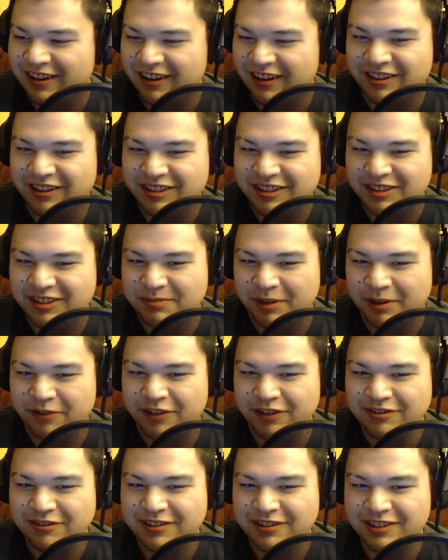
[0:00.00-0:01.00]

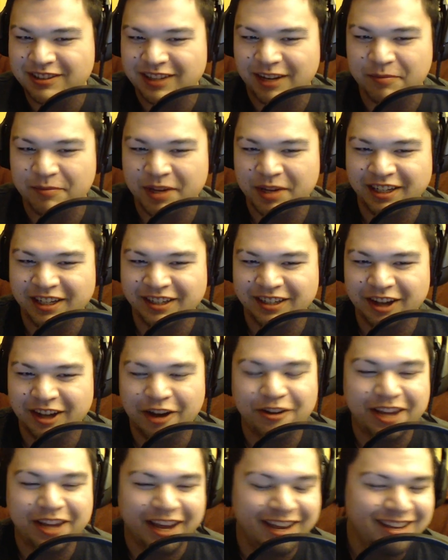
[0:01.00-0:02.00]
smartphones? I mean,
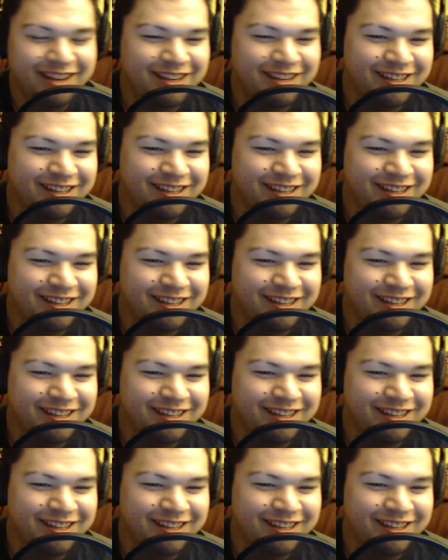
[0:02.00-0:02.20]
okay.